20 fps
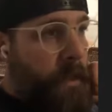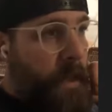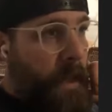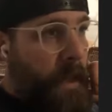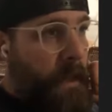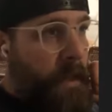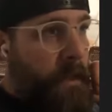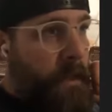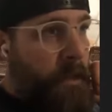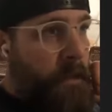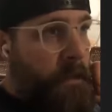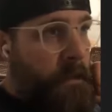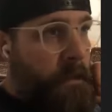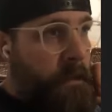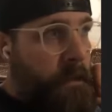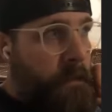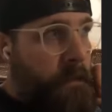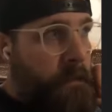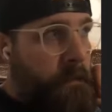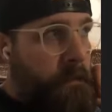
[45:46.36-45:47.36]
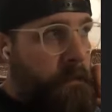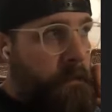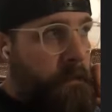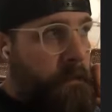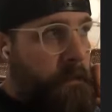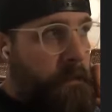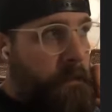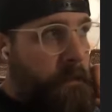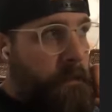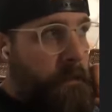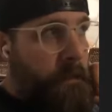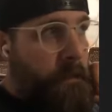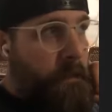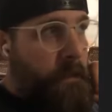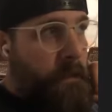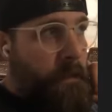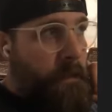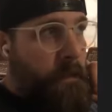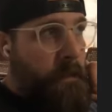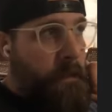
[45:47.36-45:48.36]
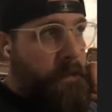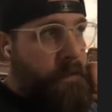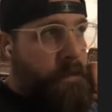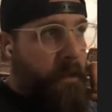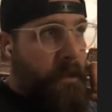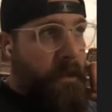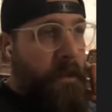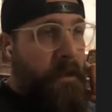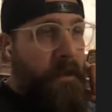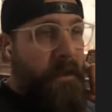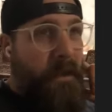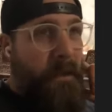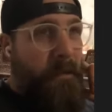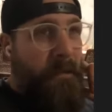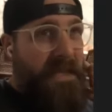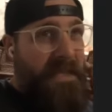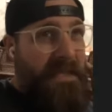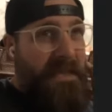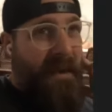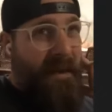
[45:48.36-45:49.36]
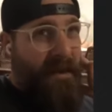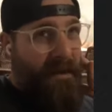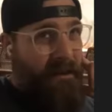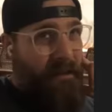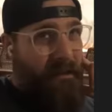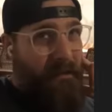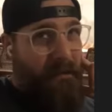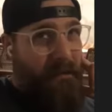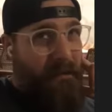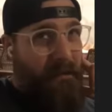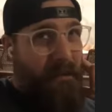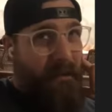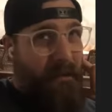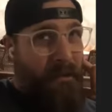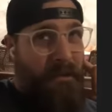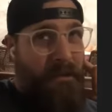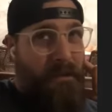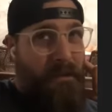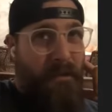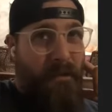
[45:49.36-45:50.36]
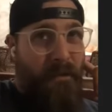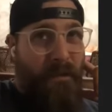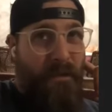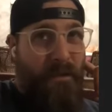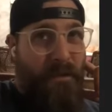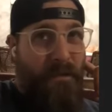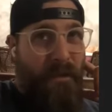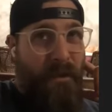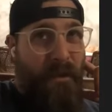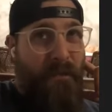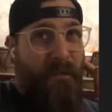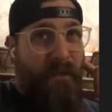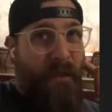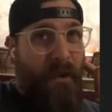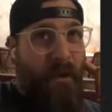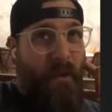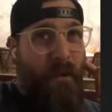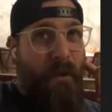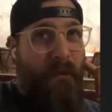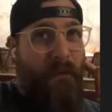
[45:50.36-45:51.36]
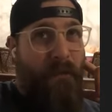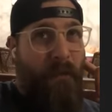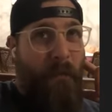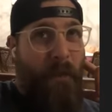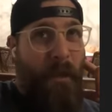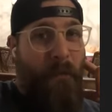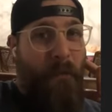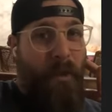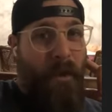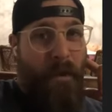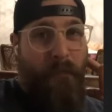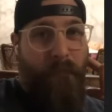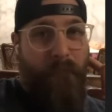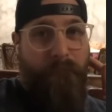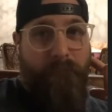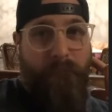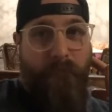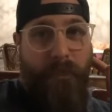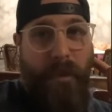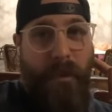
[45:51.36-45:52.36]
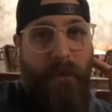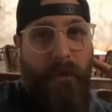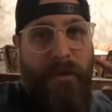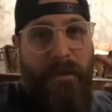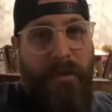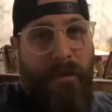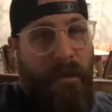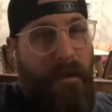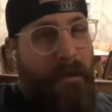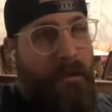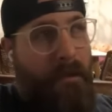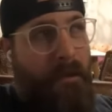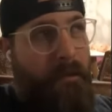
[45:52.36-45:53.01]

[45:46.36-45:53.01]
and so I ended up at Tech because it was really far away from my mom. There was like